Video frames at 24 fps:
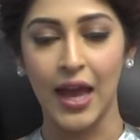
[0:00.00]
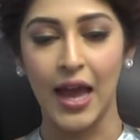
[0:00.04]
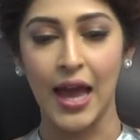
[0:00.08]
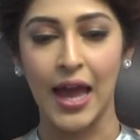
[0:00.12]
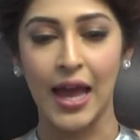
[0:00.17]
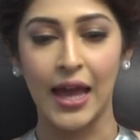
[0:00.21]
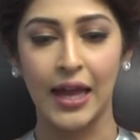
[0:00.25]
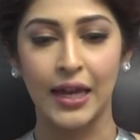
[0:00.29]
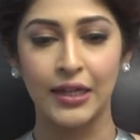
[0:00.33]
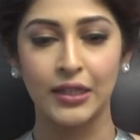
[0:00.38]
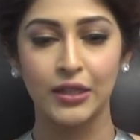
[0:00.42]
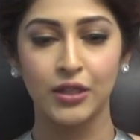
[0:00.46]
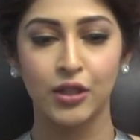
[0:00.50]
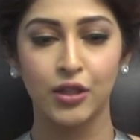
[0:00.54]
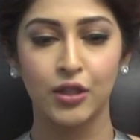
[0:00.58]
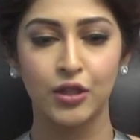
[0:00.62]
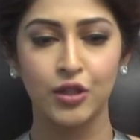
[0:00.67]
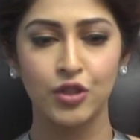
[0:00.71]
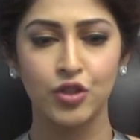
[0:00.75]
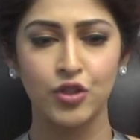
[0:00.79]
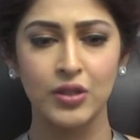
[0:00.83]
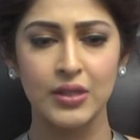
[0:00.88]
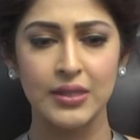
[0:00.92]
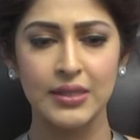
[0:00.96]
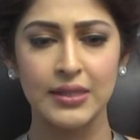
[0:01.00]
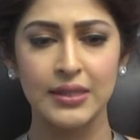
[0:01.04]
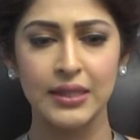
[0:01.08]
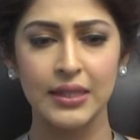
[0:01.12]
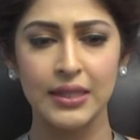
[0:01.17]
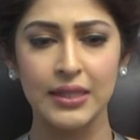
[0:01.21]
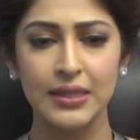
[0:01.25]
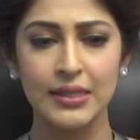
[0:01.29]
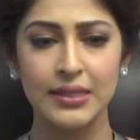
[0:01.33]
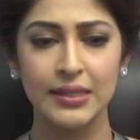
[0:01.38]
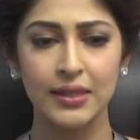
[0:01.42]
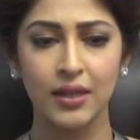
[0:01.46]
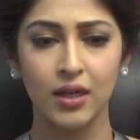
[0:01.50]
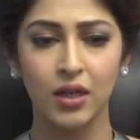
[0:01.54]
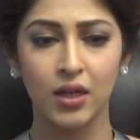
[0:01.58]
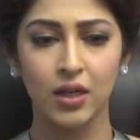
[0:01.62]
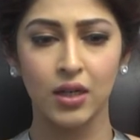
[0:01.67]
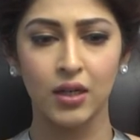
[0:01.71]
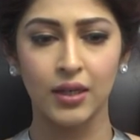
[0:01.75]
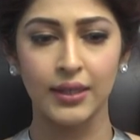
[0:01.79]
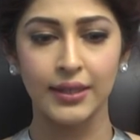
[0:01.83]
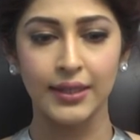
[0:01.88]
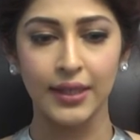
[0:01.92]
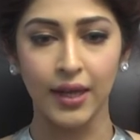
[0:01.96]
and she's this
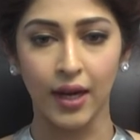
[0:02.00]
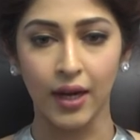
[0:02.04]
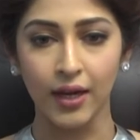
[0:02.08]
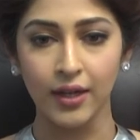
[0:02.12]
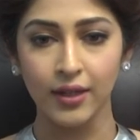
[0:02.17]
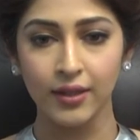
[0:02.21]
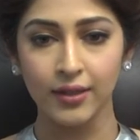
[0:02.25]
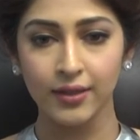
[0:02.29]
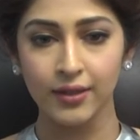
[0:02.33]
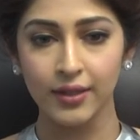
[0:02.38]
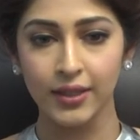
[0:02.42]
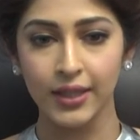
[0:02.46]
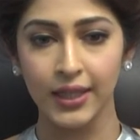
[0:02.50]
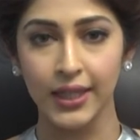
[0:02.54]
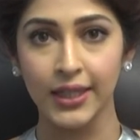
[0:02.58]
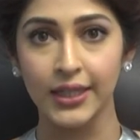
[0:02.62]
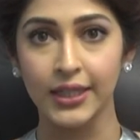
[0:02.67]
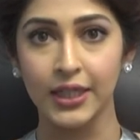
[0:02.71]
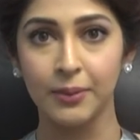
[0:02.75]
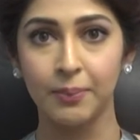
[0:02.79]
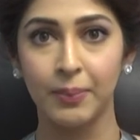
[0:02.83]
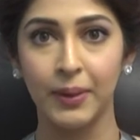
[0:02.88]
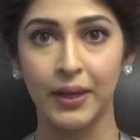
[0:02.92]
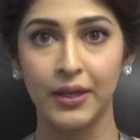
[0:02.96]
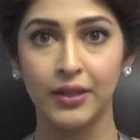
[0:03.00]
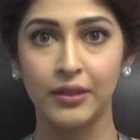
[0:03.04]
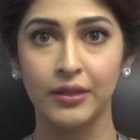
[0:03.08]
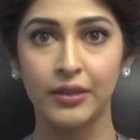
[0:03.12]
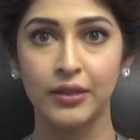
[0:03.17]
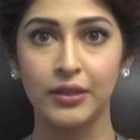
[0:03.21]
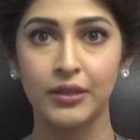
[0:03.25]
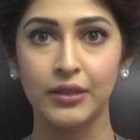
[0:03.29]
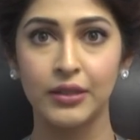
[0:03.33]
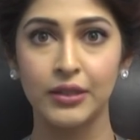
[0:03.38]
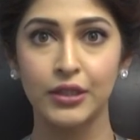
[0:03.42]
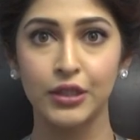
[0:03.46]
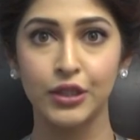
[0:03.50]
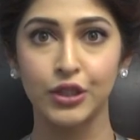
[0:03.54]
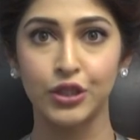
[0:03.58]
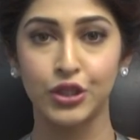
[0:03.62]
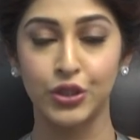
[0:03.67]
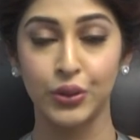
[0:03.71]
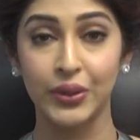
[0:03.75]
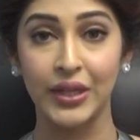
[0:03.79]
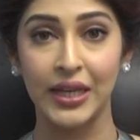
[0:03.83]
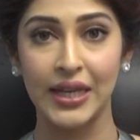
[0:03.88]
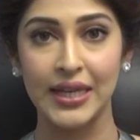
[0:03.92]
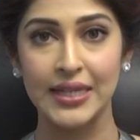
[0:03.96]
young, independent,
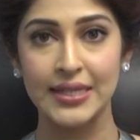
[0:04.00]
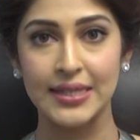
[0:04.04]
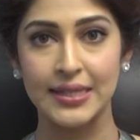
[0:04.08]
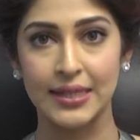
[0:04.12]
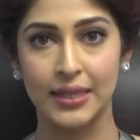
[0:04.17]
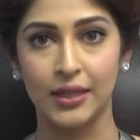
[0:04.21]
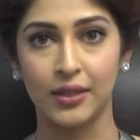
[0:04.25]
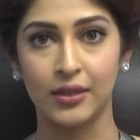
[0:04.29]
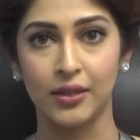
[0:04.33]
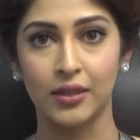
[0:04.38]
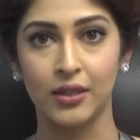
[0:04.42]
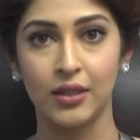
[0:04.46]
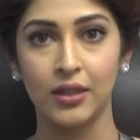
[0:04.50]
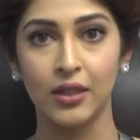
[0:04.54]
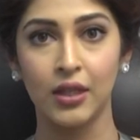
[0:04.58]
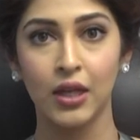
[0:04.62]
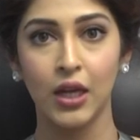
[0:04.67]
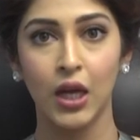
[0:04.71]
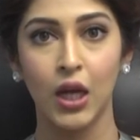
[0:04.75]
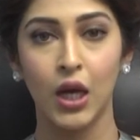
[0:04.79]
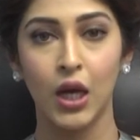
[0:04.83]
today's girl.